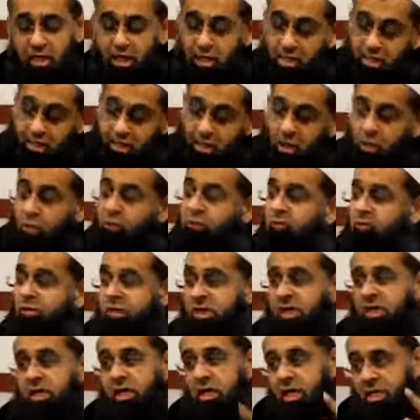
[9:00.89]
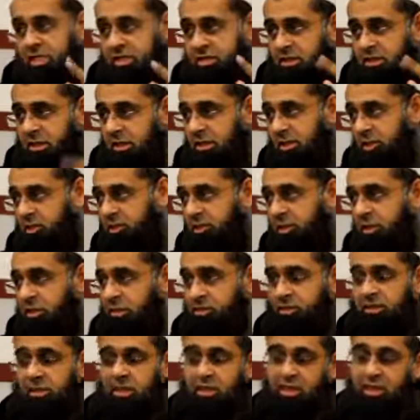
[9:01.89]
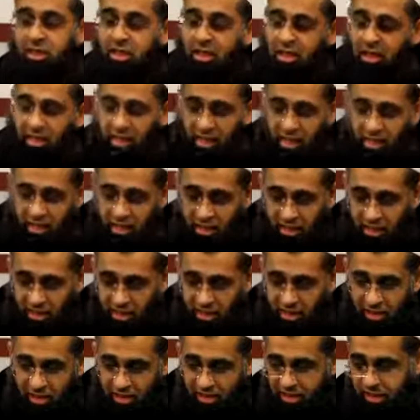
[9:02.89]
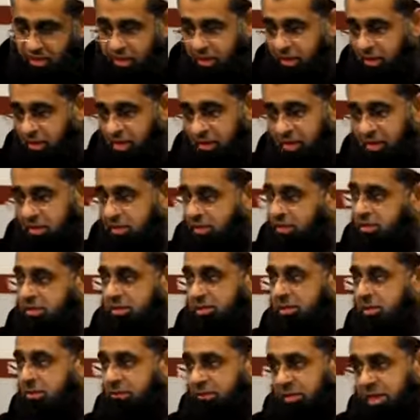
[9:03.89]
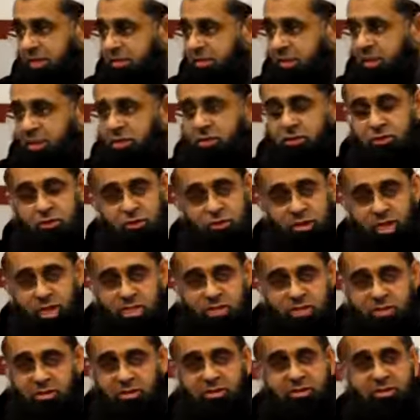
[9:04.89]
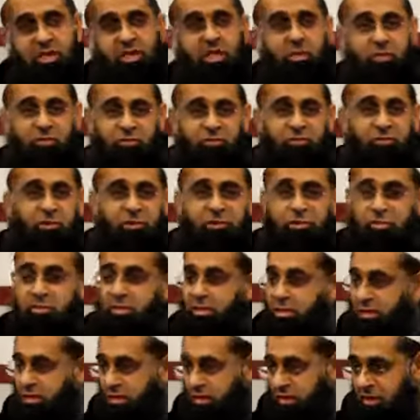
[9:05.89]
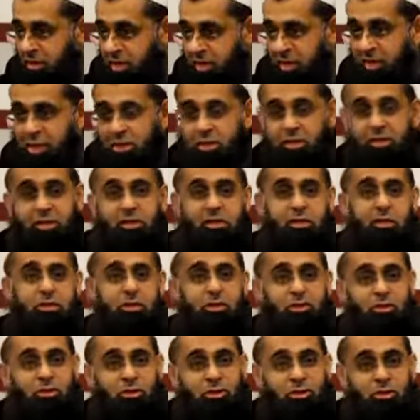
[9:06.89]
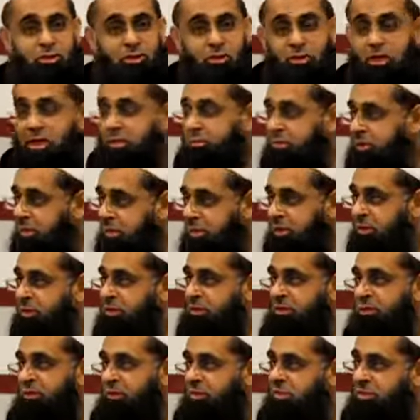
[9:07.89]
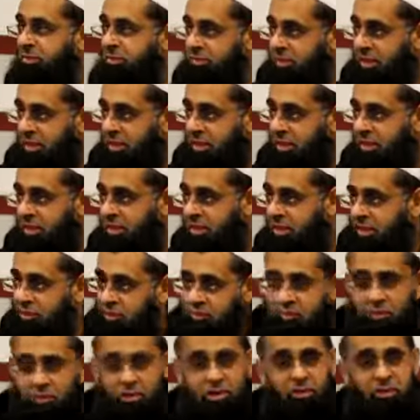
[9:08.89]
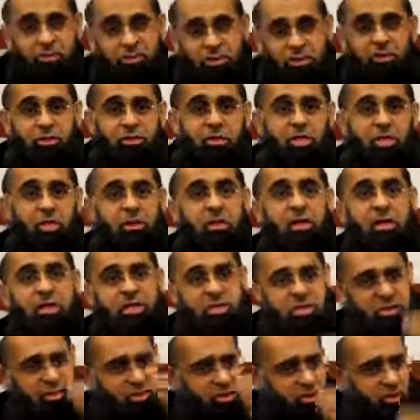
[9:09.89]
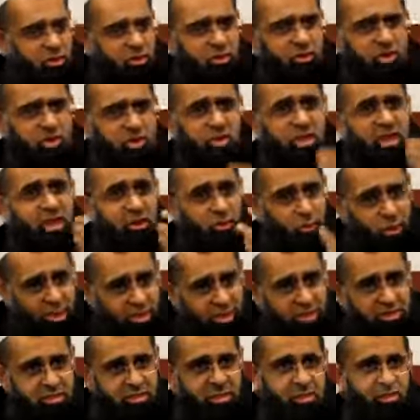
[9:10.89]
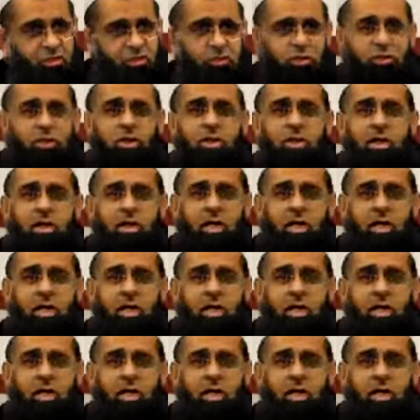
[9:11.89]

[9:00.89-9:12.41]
And hopefully ask Allah subhanahu wa ta'ala. Another thing is maybe to get some help from an uncle or grandparents or something like that to try to sit you down. Somebody they will listen to.